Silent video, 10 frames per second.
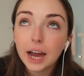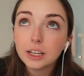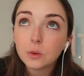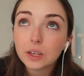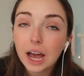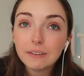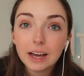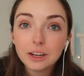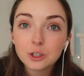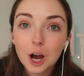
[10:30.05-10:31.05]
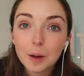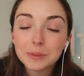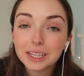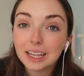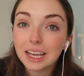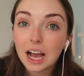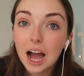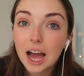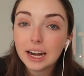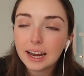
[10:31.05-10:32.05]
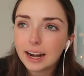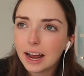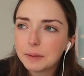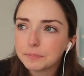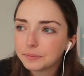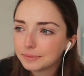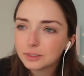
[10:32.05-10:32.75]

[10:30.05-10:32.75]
I know that I've had jobs that like, I, and I'm